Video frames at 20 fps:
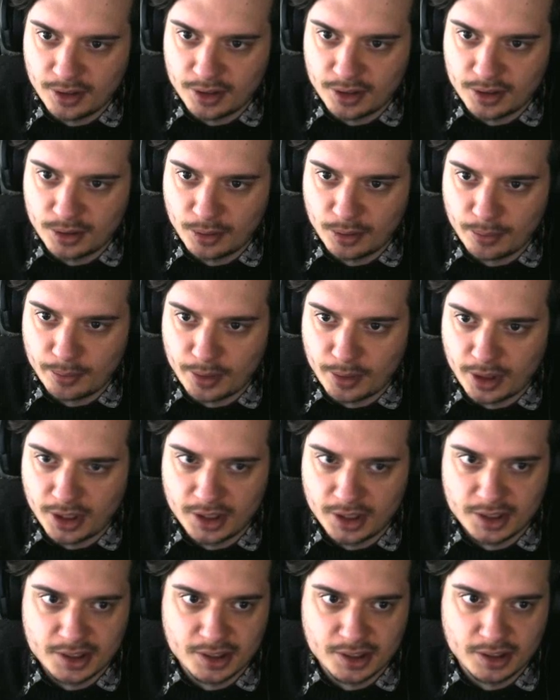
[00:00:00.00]
so bright.
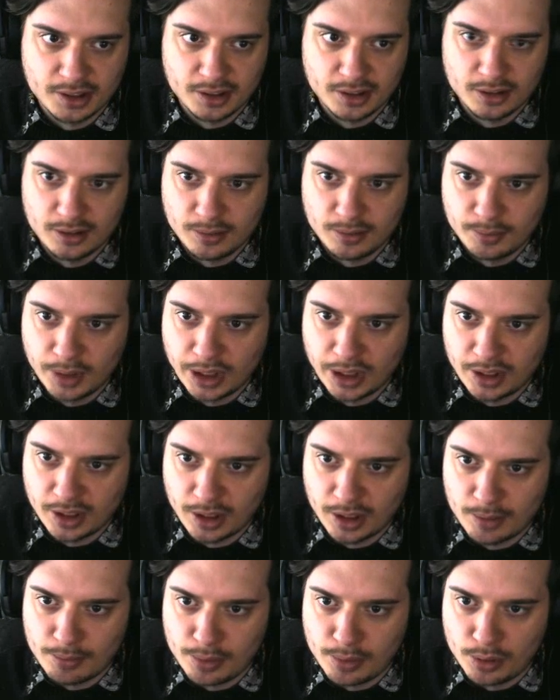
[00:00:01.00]
I'll make it kind
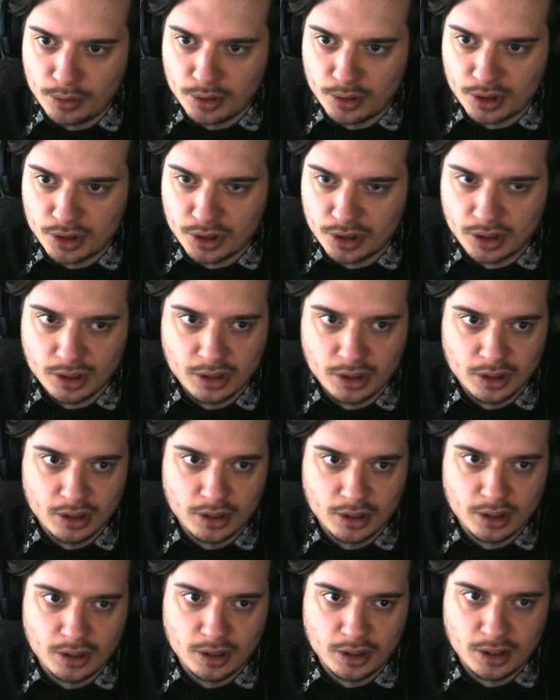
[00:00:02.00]
of bluish,
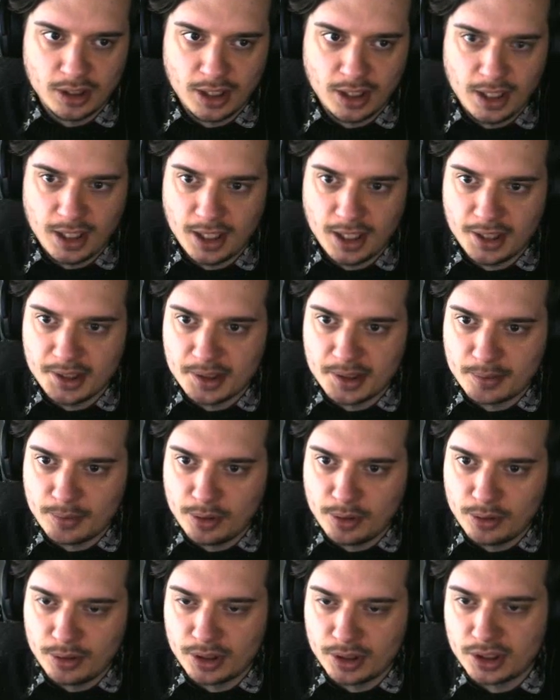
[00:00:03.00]
light
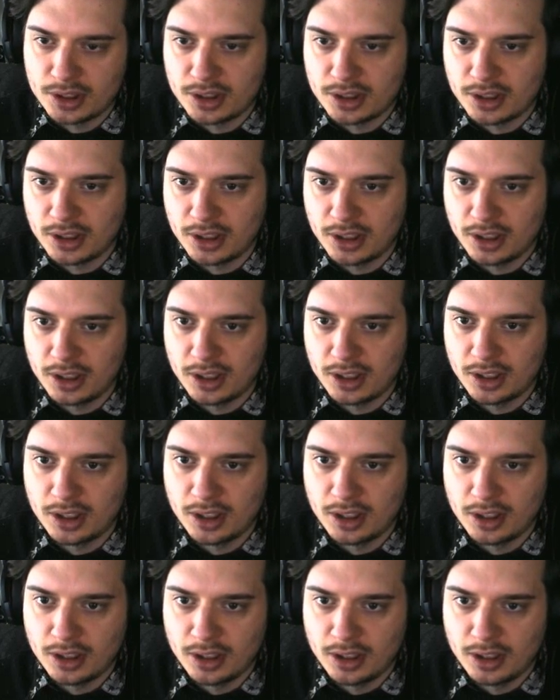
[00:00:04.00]
bluish,
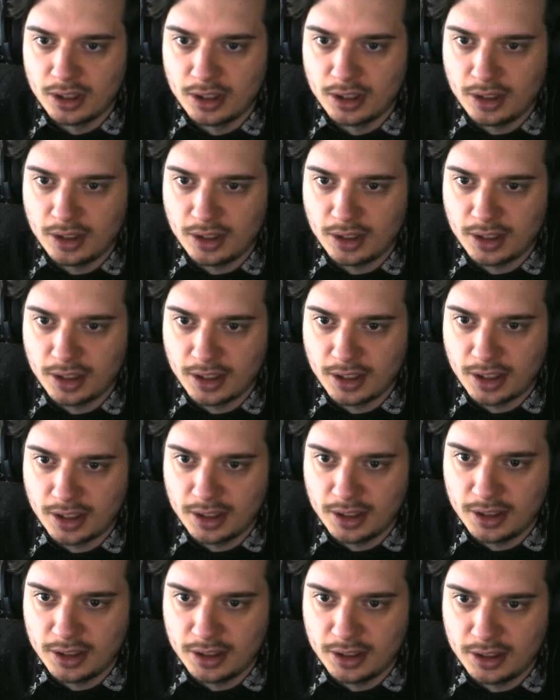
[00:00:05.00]
and I can kind
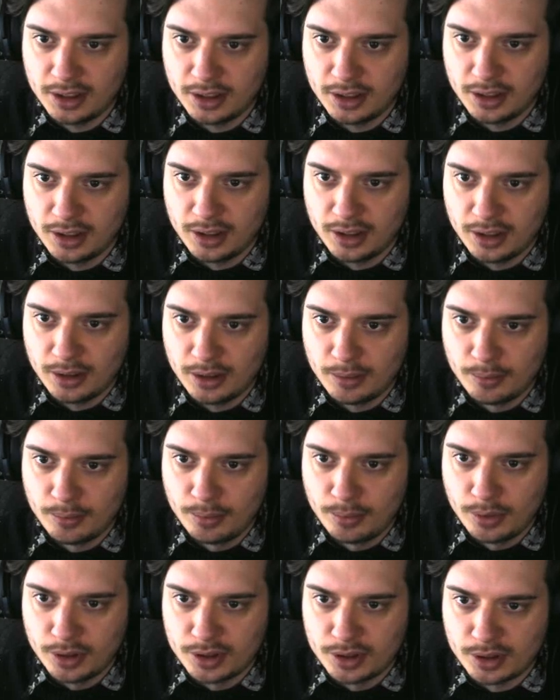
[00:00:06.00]
of
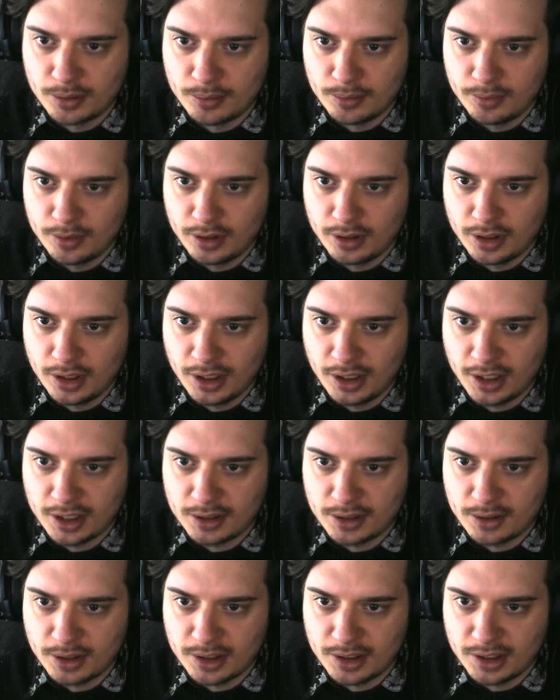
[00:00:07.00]
put an
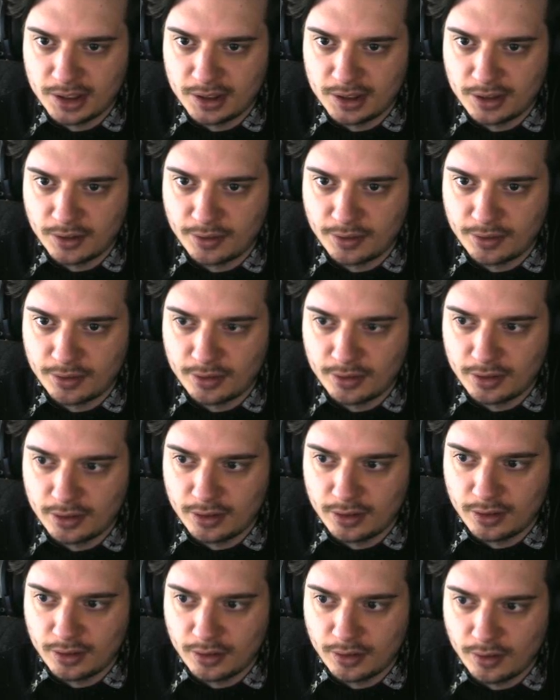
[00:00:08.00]
extra tint of
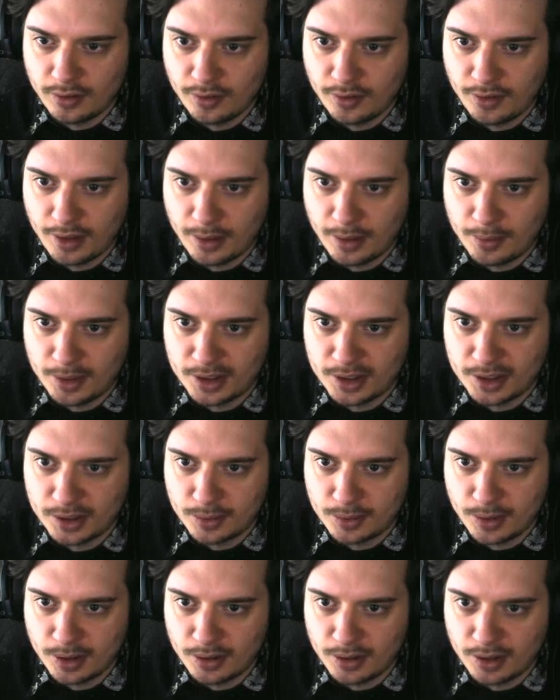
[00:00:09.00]
fabulousness
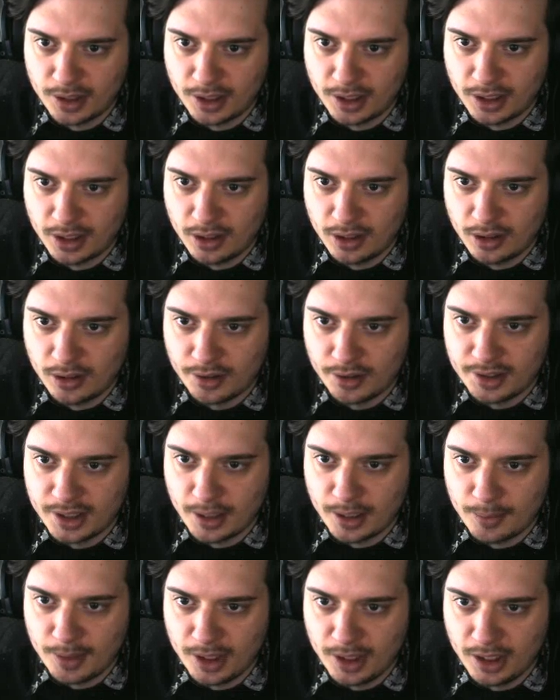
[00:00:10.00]
without like
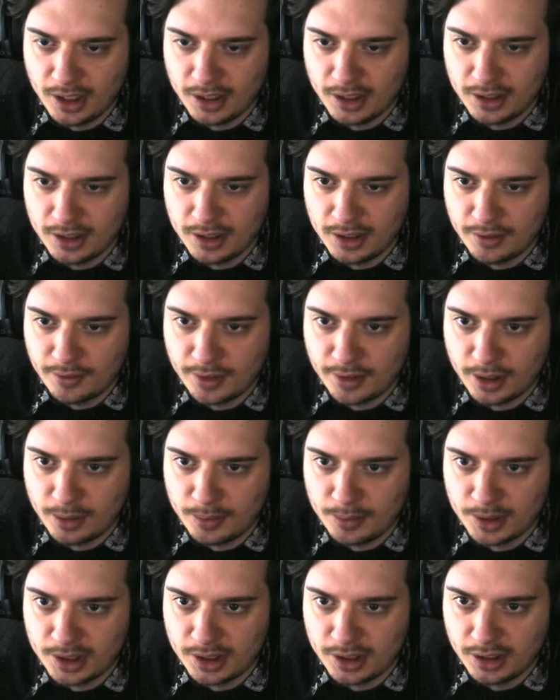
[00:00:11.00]
contaminating the
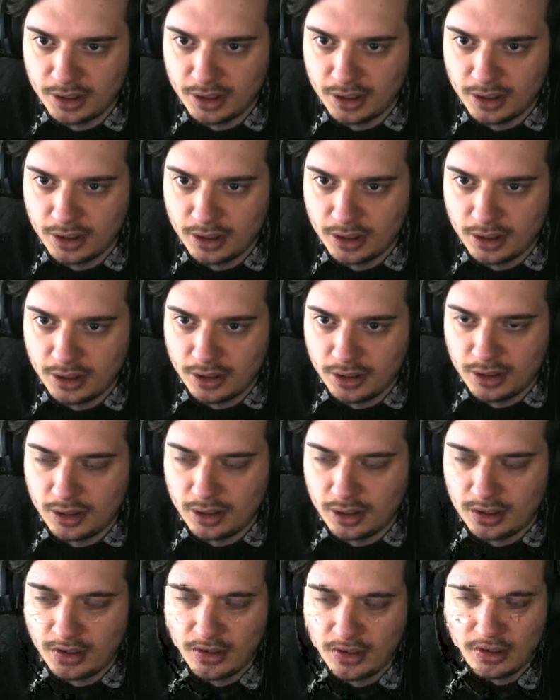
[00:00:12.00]
environment.
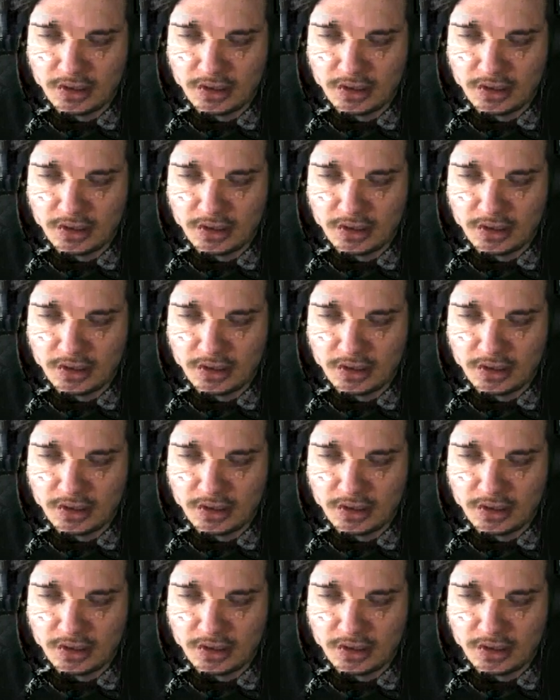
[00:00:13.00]
Good.